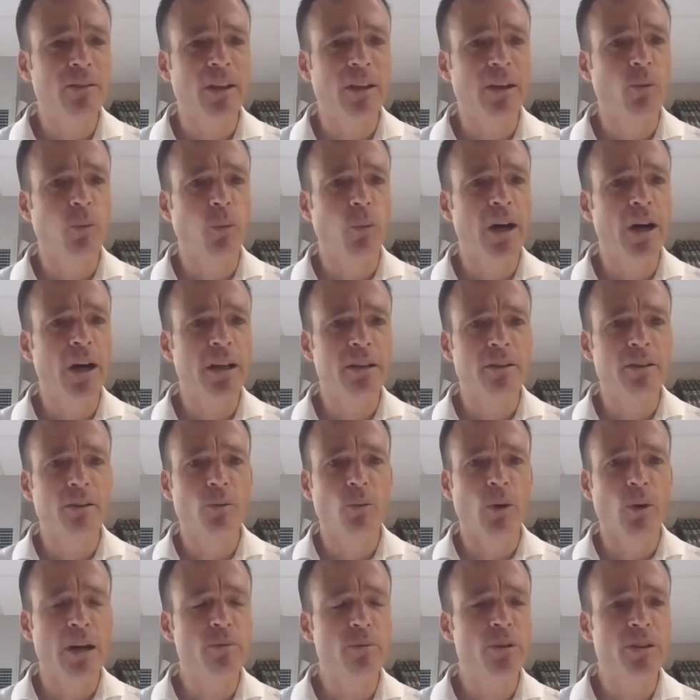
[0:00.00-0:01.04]
Like why
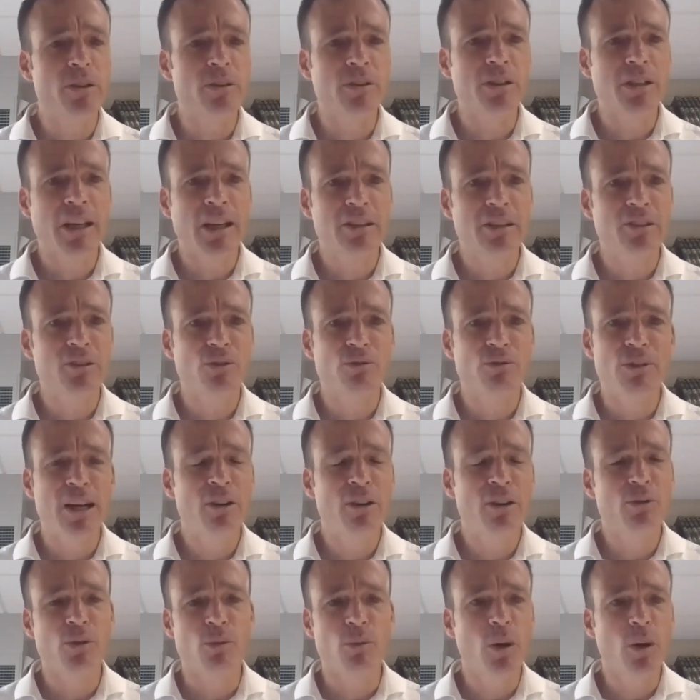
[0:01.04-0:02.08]
were there texts
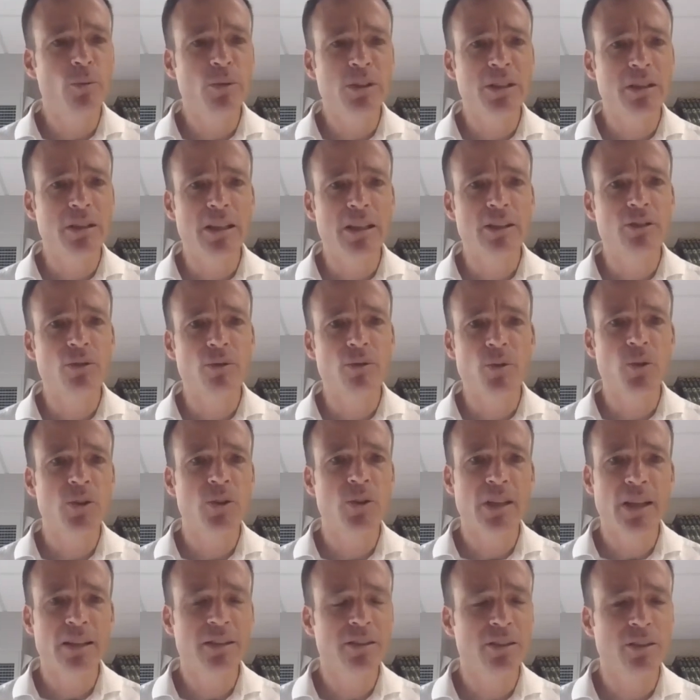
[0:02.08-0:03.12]
around, or what was the nature of those
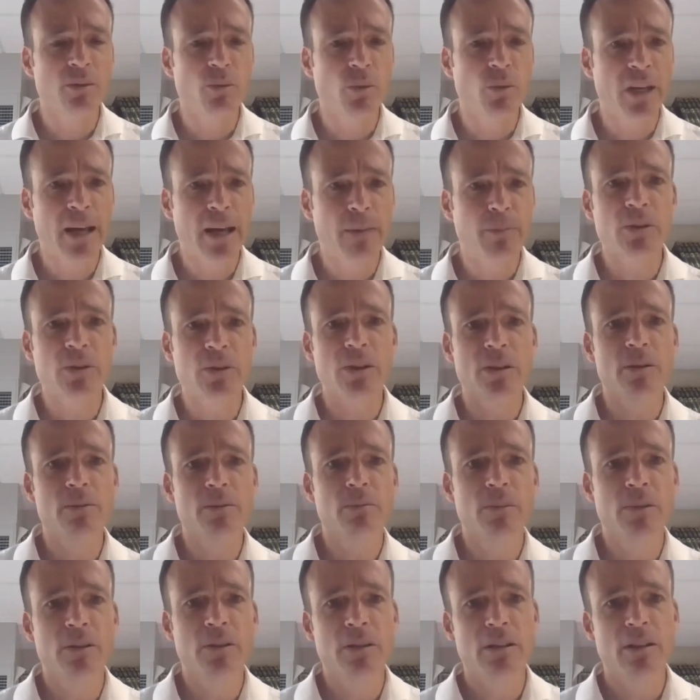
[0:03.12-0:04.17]
texts and what happened to them?